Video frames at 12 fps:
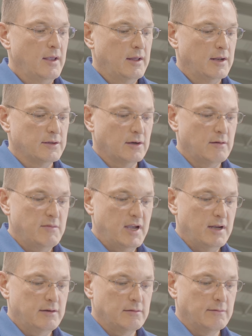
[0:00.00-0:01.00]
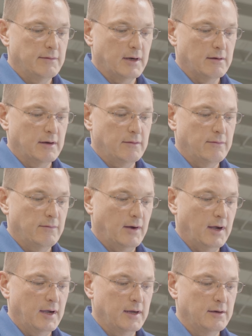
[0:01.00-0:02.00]
And it's all made to a very
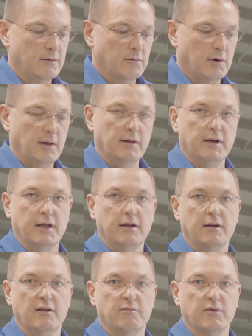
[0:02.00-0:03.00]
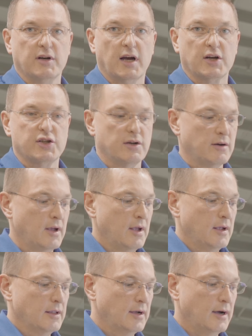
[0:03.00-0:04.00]
fine quality of production,
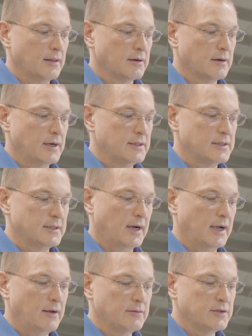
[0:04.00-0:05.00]
color, and style.